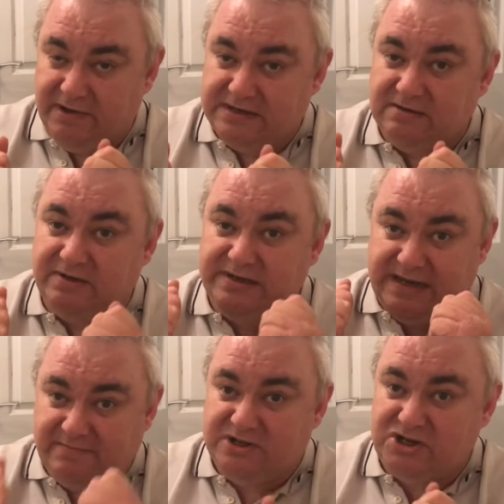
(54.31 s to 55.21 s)
because I'm going to
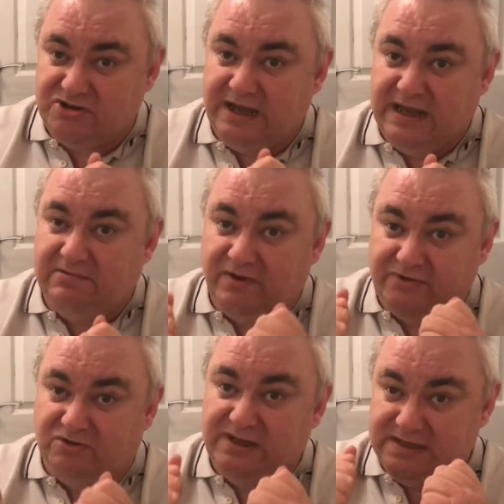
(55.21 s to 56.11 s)
demonstrate how I've
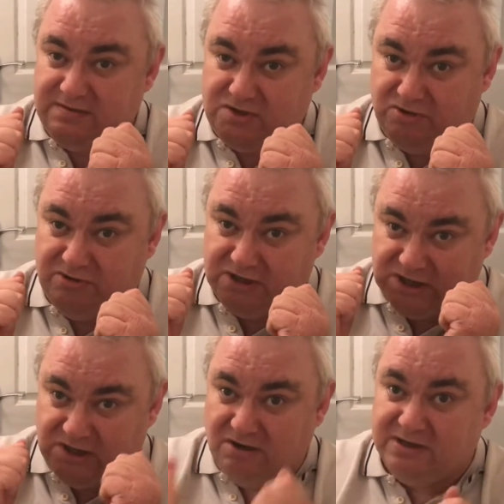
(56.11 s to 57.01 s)
done it to you
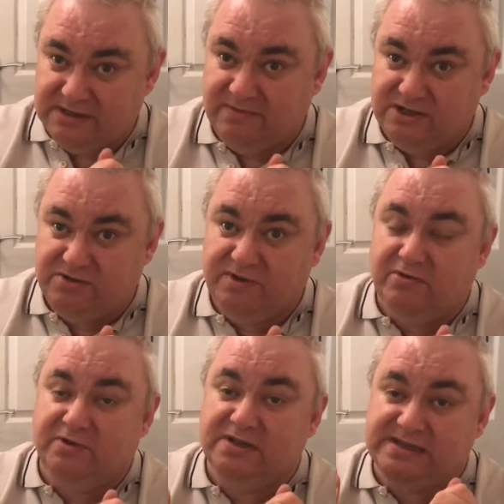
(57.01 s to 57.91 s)
tonight to make sure you
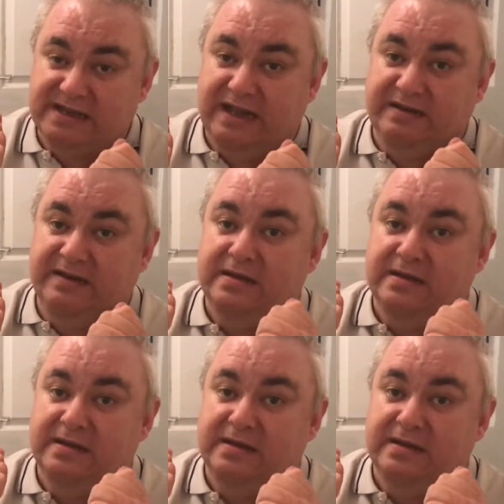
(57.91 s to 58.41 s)
understand